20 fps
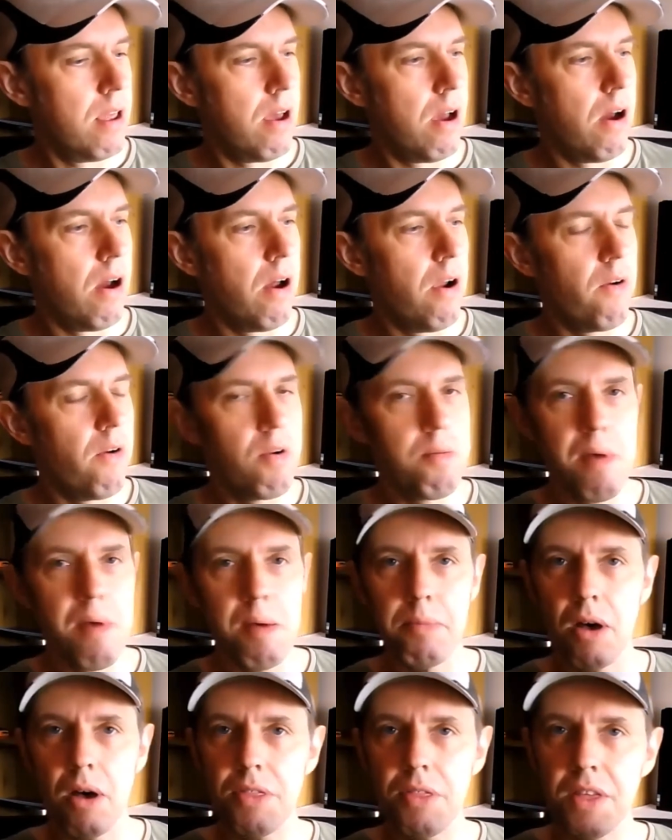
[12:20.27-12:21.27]
I
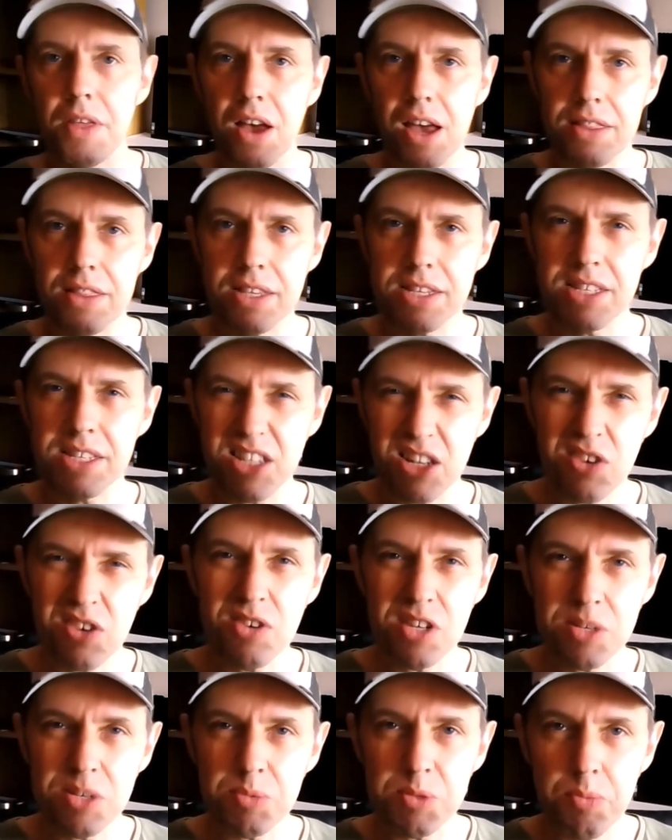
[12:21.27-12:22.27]
remember, I think I had this as a
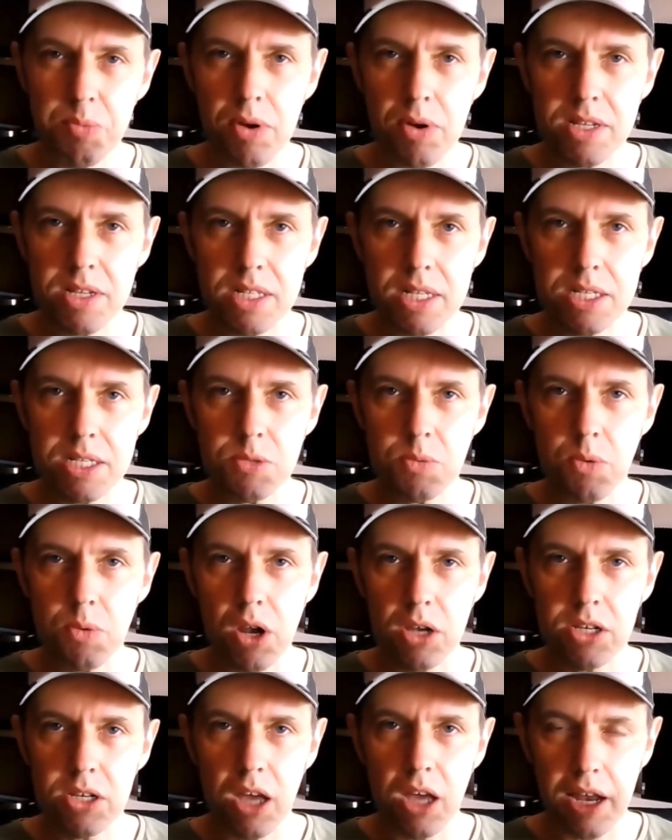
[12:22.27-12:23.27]
Christmas present, this one.
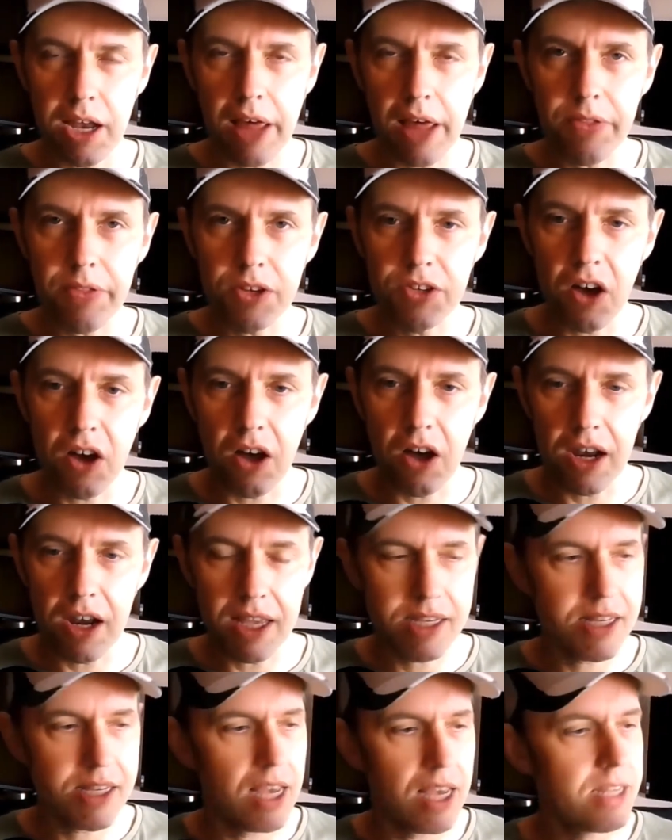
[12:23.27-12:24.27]
I'd had the Dalek
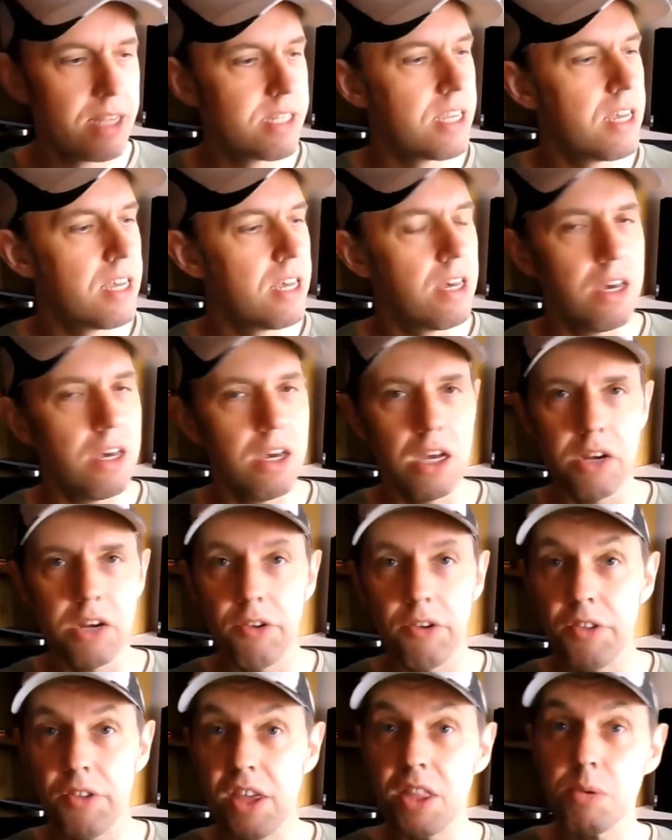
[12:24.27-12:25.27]
set earlier in
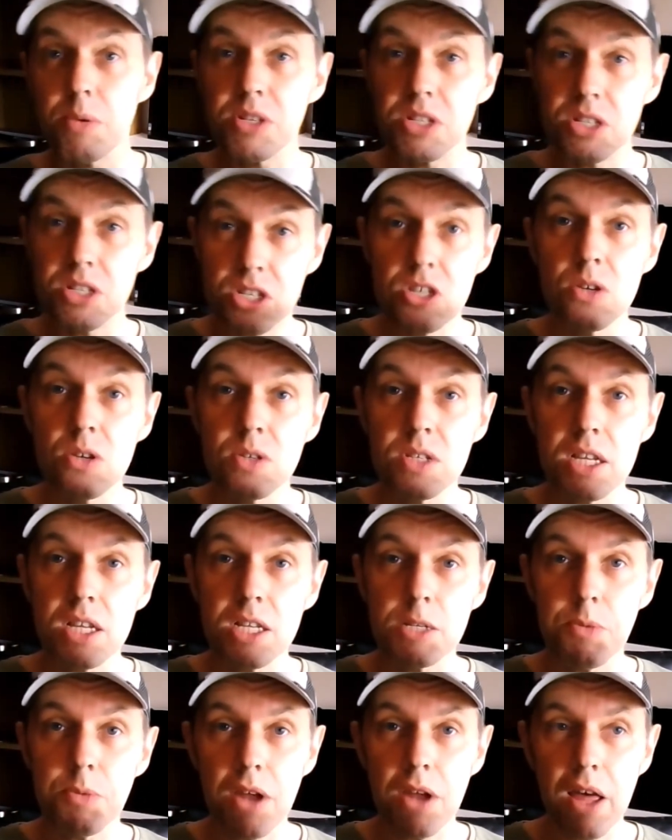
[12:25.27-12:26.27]
the year. There was 2 tins
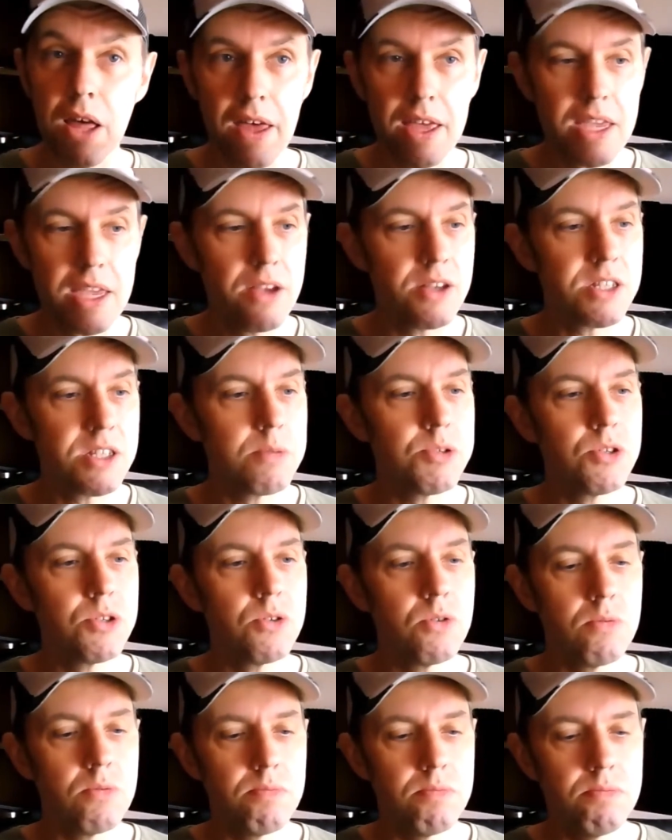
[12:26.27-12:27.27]
put out that year, as I'm
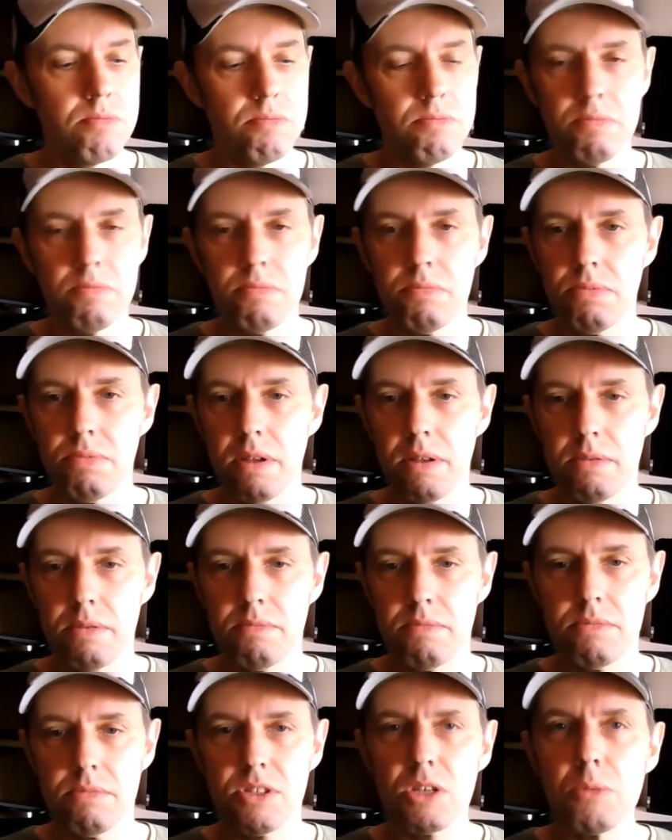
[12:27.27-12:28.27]
sure
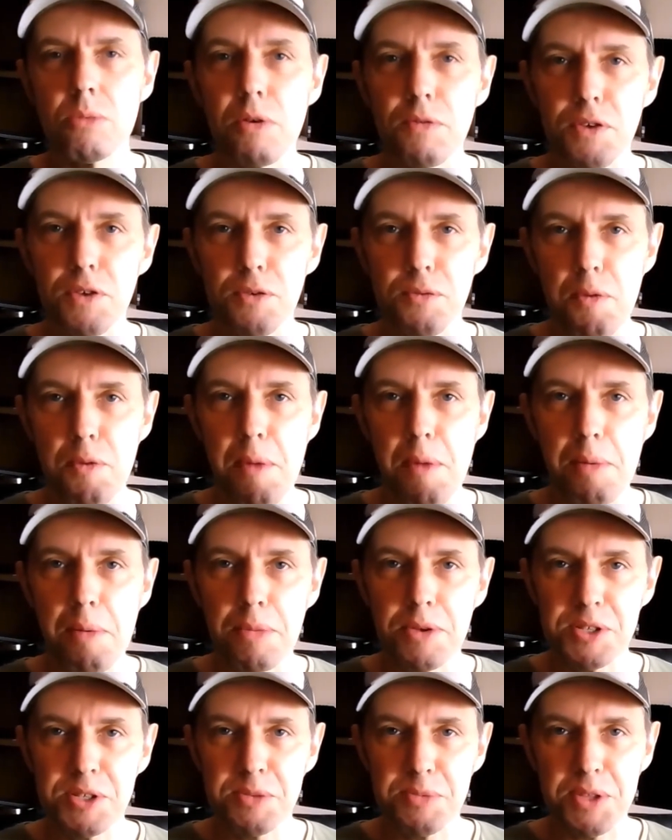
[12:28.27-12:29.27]
some of you remember,
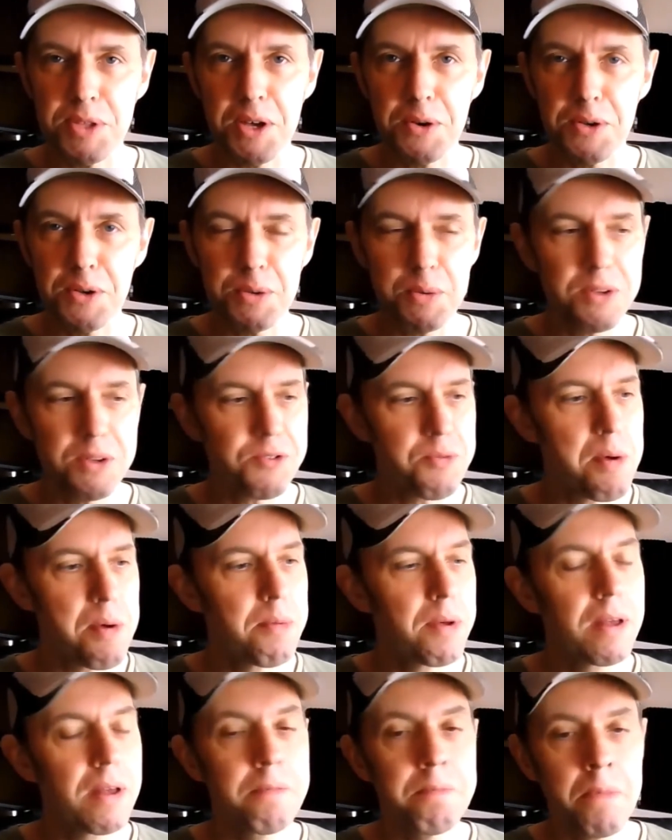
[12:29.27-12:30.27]
some of the older ones
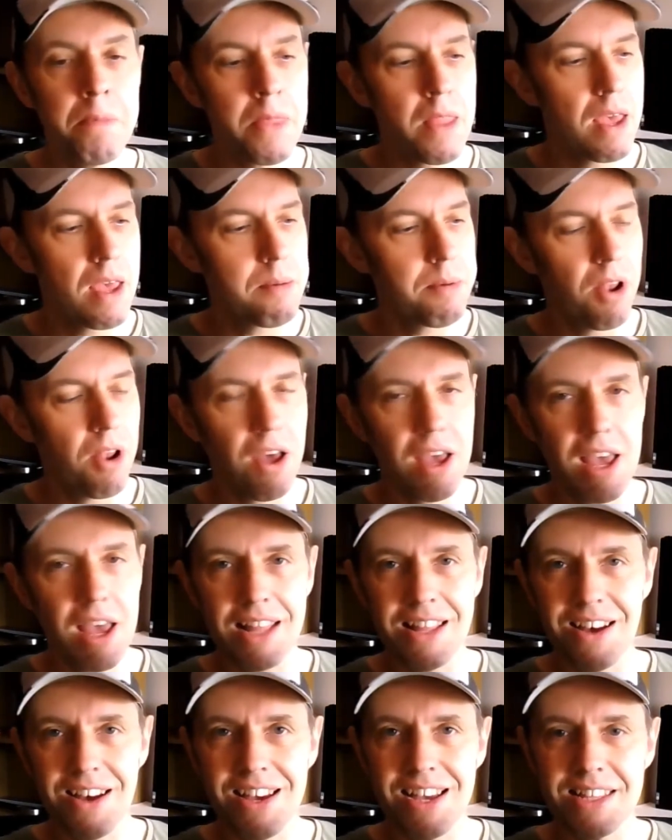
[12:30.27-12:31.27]
remember. But I
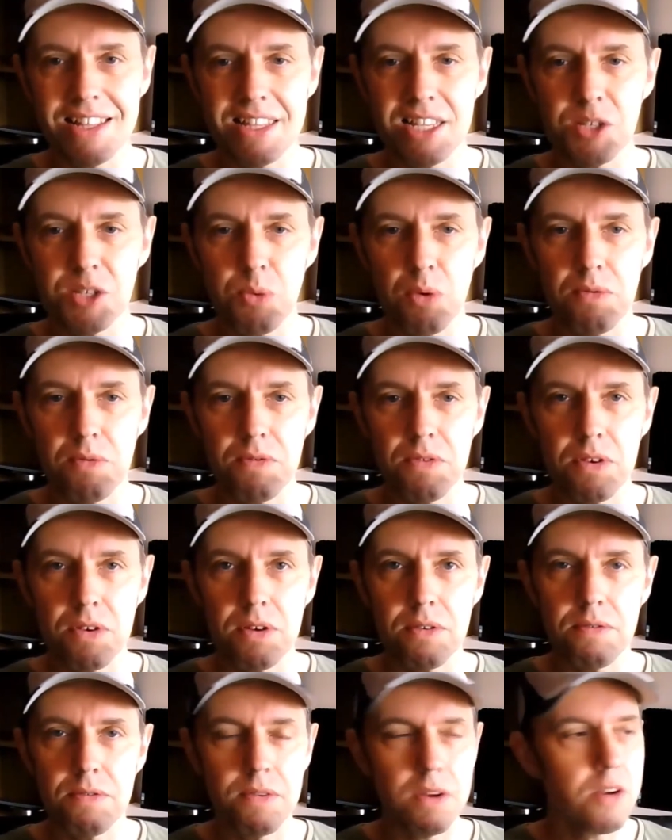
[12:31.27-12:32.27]
had this one
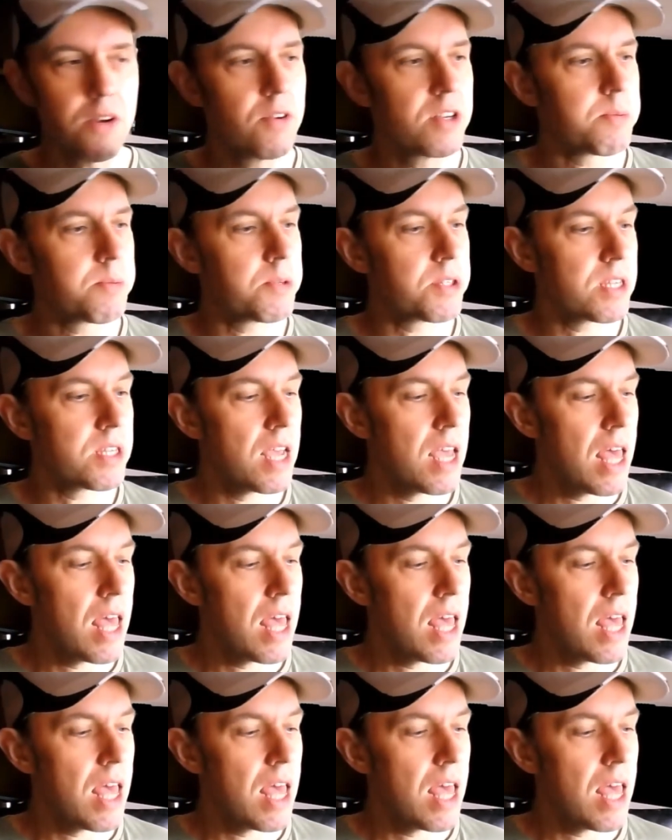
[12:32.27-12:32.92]
for Christmas.